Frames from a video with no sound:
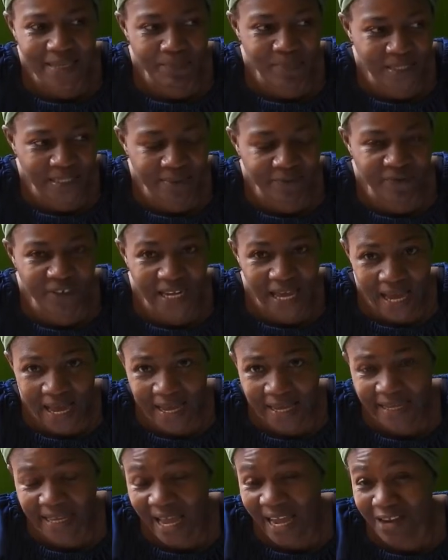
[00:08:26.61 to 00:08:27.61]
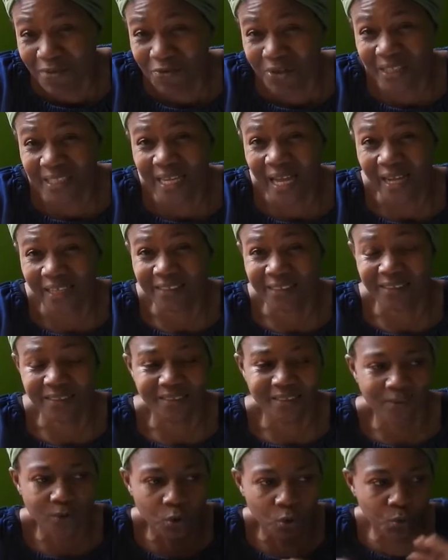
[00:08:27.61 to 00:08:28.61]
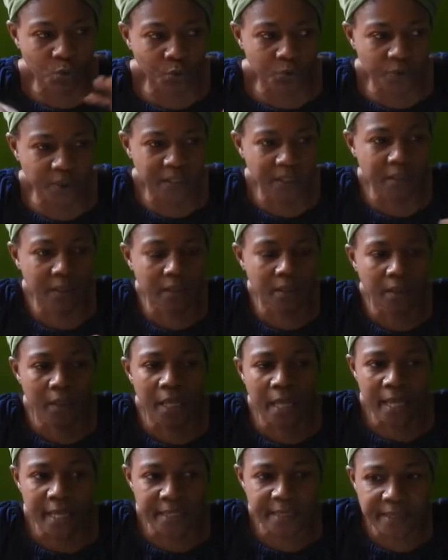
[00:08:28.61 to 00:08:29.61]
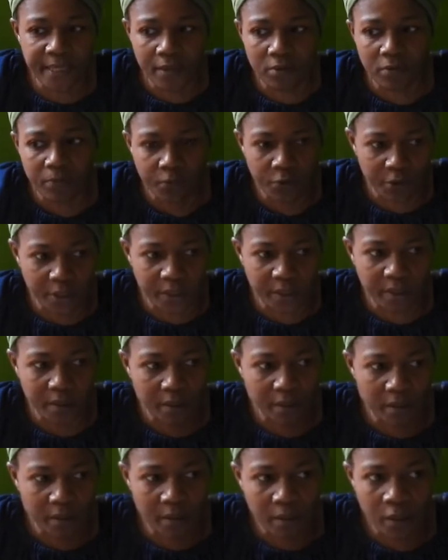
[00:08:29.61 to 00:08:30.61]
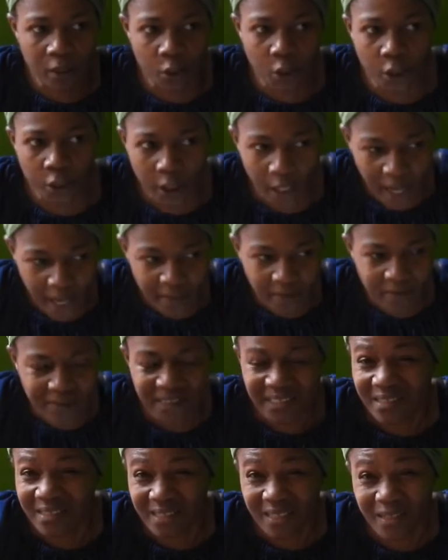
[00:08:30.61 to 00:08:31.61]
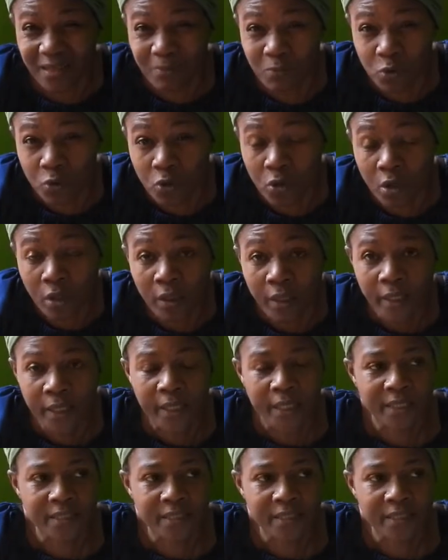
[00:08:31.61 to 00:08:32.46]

I mean, for that, I really actually don't really celebrate the holidays anymore.